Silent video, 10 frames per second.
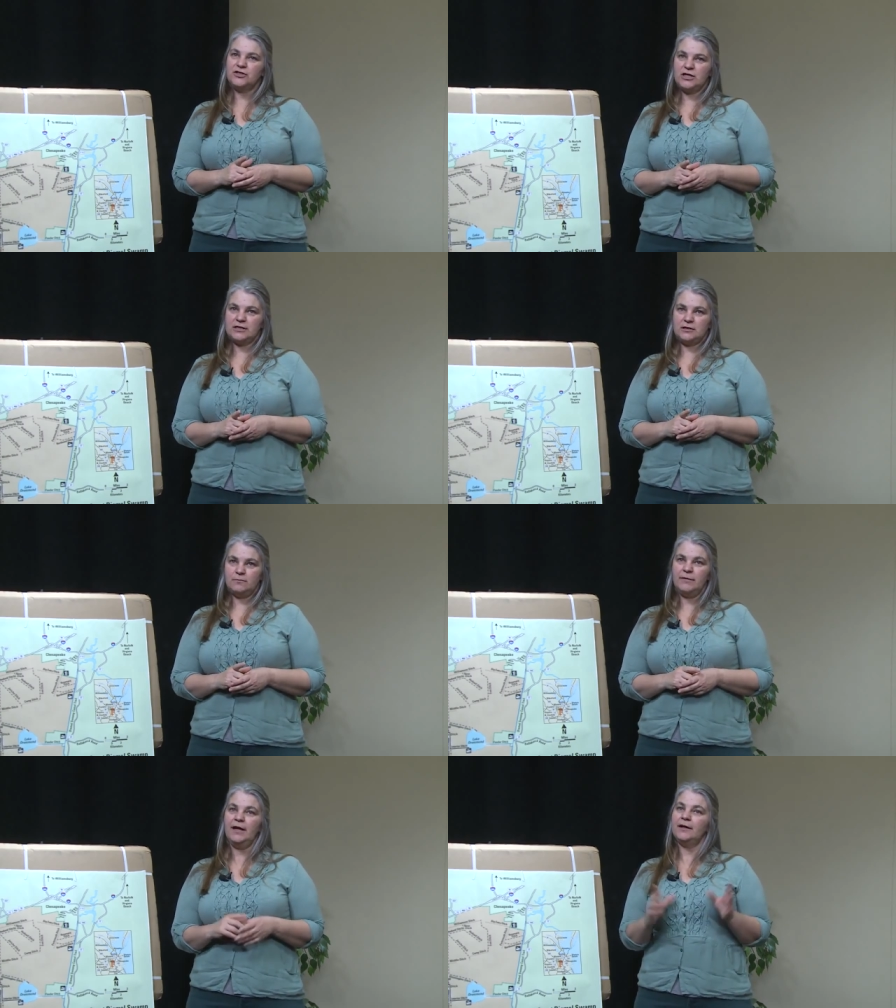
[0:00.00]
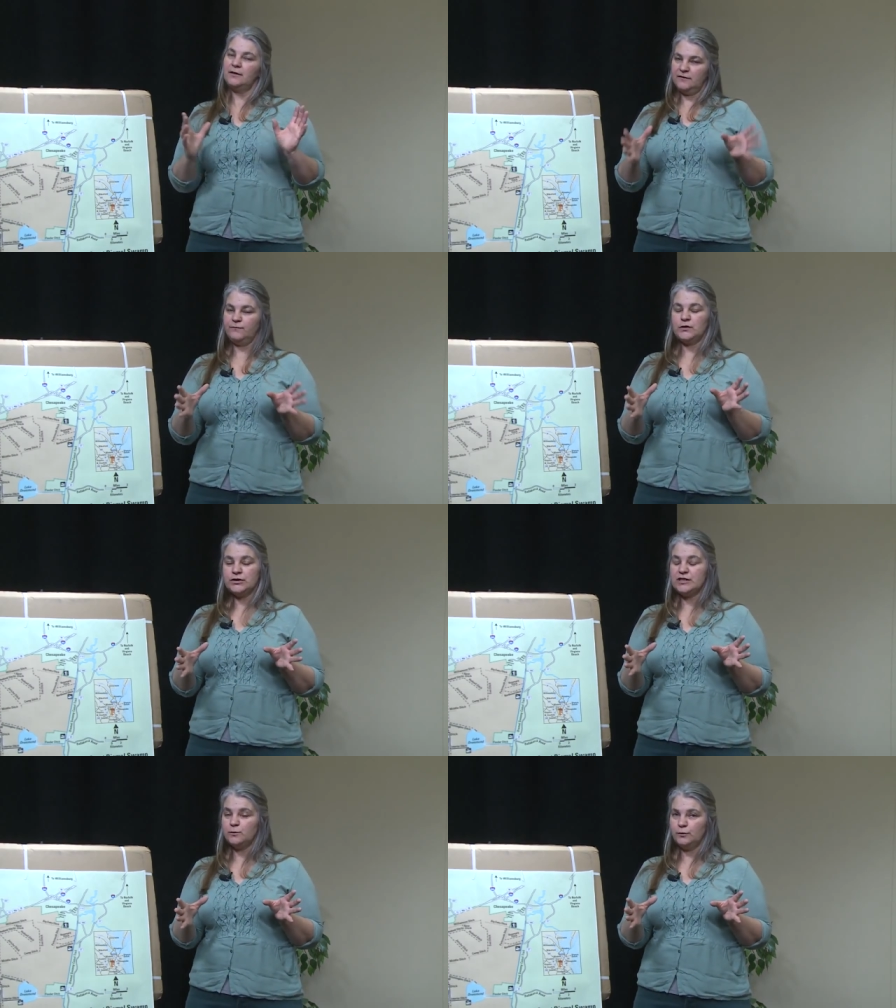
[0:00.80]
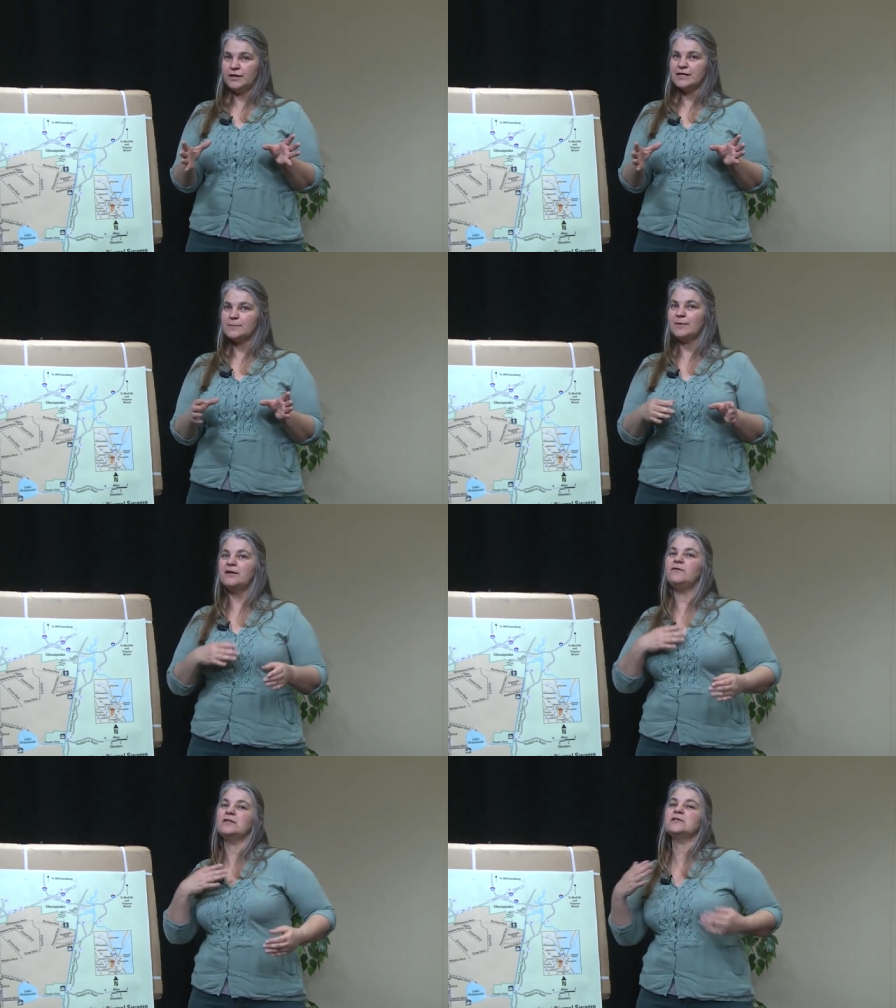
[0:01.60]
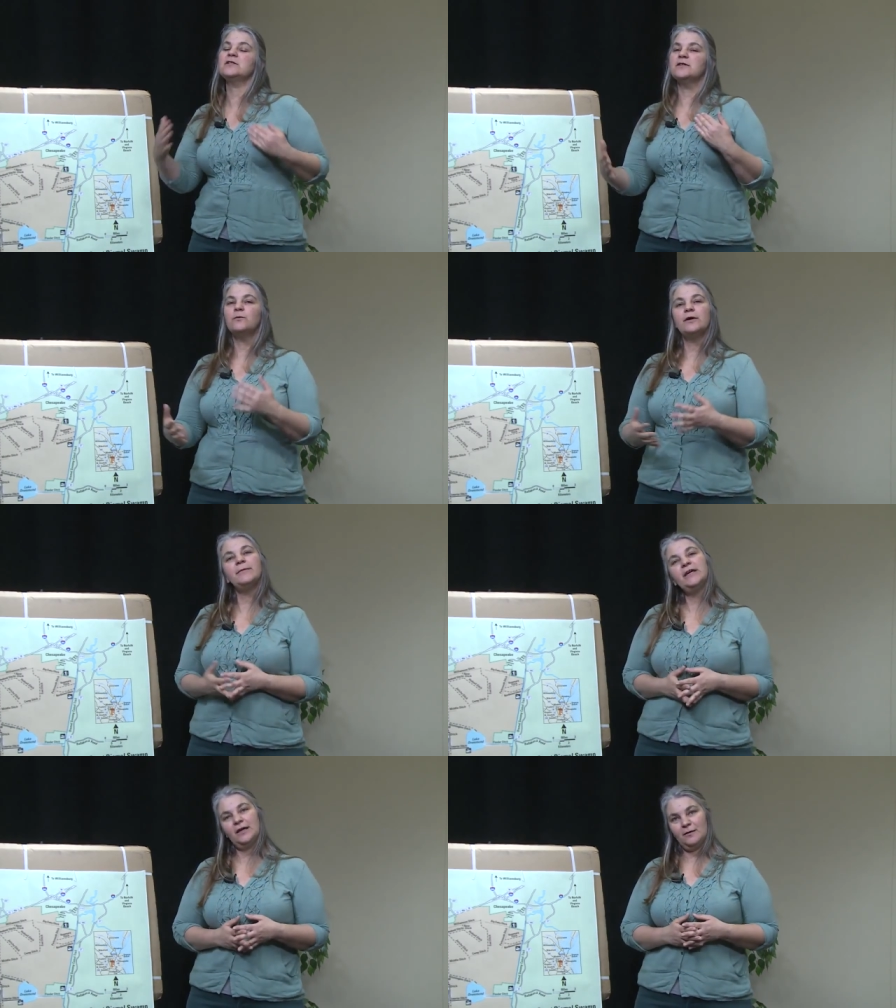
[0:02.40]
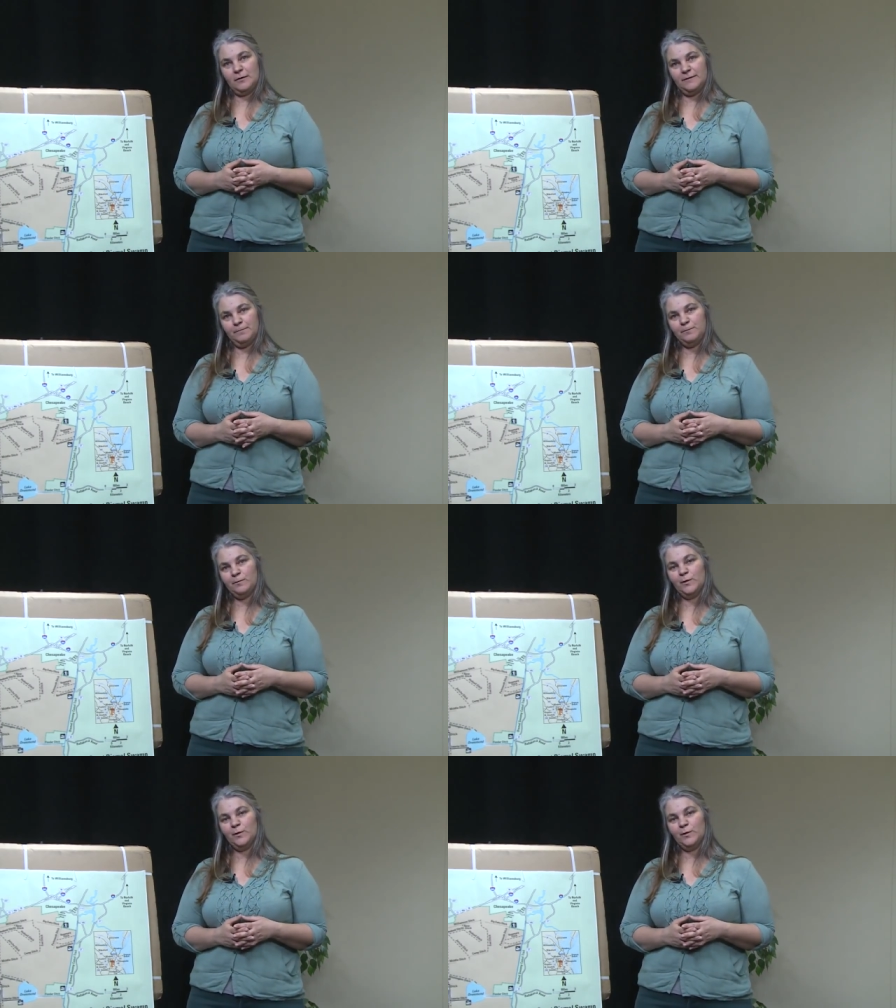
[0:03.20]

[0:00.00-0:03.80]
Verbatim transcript: just the men, and at first it was, but eventually the women came in.